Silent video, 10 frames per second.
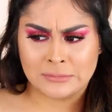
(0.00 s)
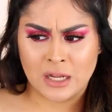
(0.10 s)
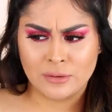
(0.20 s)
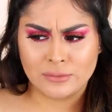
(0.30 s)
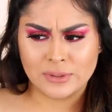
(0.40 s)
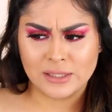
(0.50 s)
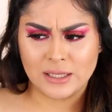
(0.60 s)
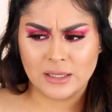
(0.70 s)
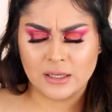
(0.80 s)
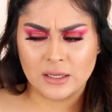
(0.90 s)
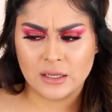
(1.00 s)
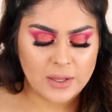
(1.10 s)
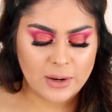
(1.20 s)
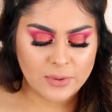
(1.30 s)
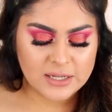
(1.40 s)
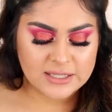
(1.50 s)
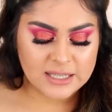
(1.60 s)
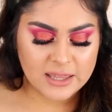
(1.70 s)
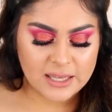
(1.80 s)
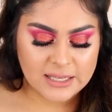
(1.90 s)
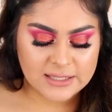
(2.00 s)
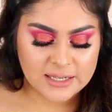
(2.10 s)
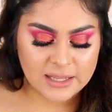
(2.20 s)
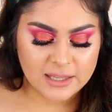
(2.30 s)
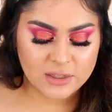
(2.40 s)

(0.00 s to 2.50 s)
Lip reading: Not really. But I want to see the inside.